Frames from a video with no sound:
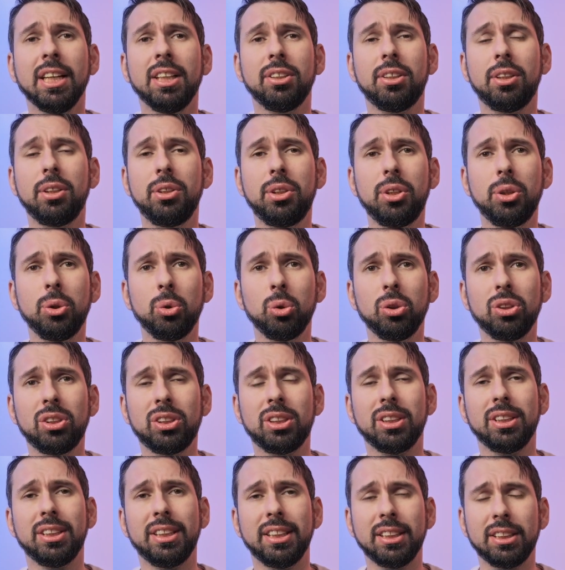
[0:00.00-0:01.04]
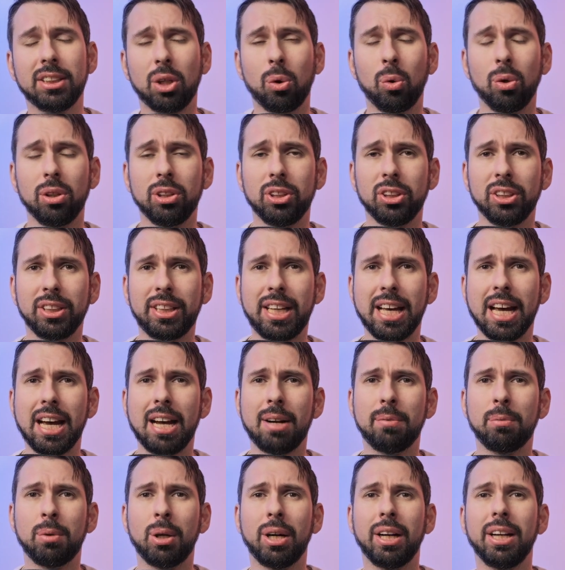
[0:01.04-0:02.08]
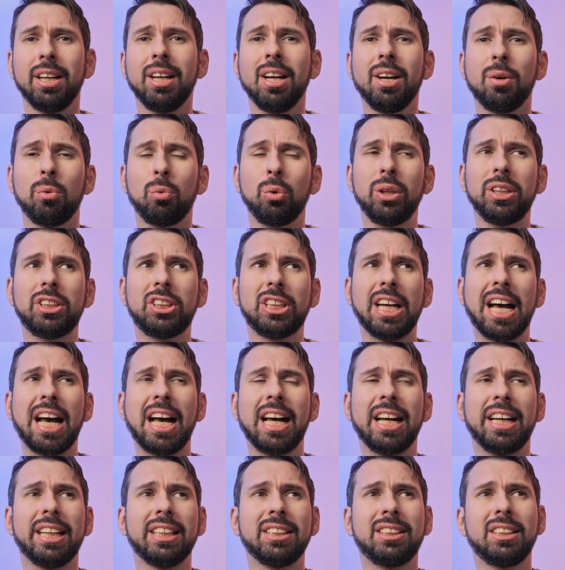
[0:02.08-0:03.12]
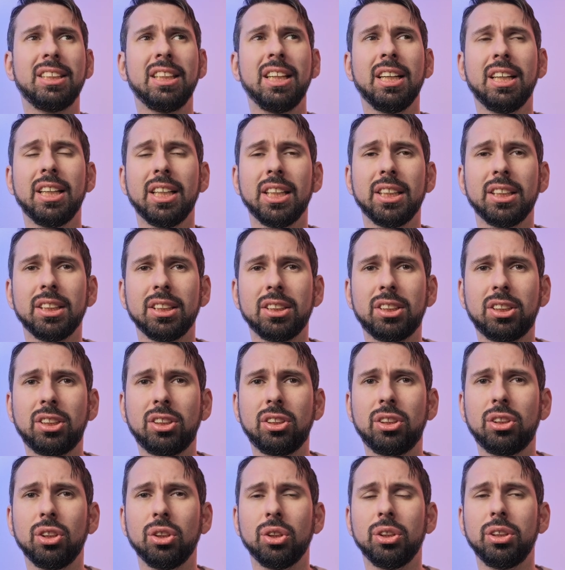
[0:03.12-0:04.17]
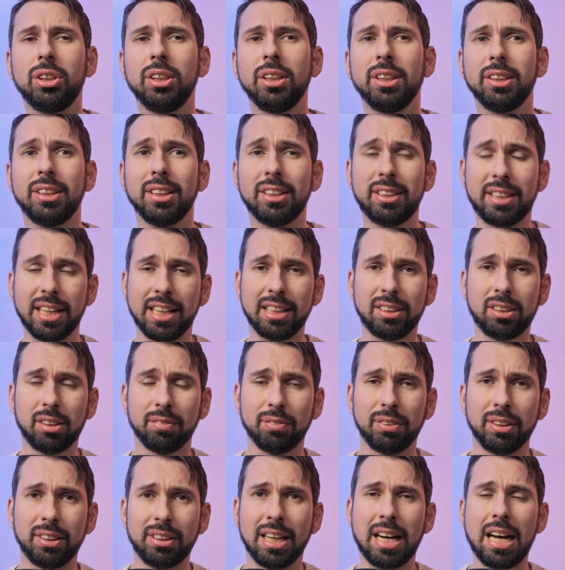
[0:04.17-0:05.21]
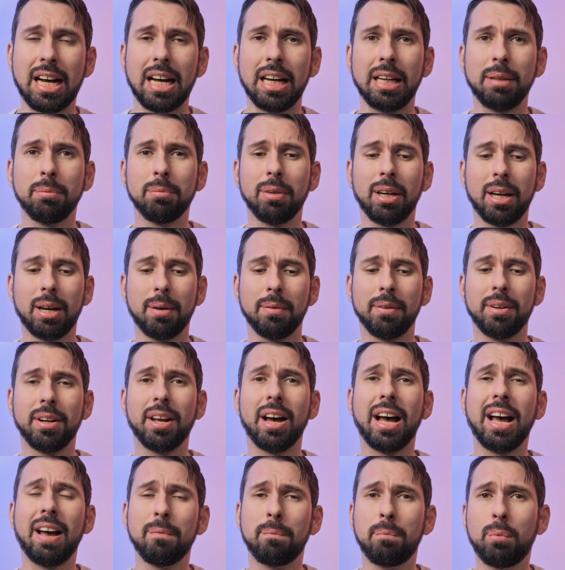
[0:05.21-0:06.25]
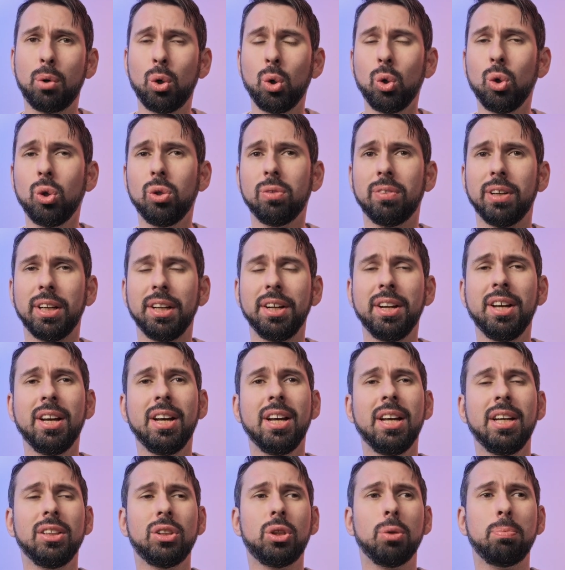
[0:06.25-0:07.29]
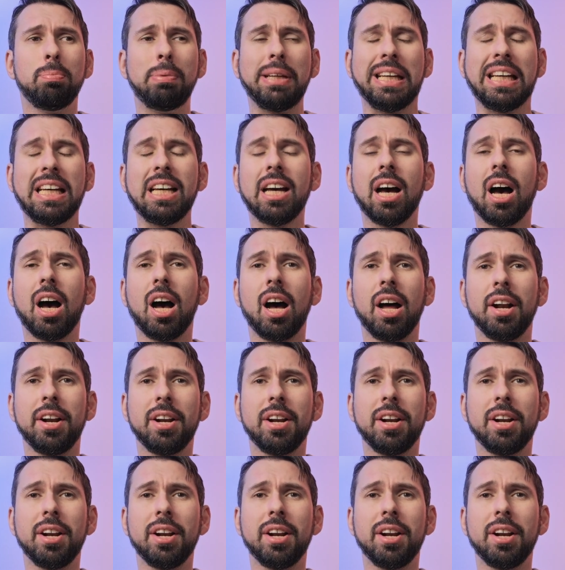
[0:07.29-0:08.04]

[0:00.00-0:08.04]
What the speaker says: to use this older camera, which has stood the test of the time and have proven to be a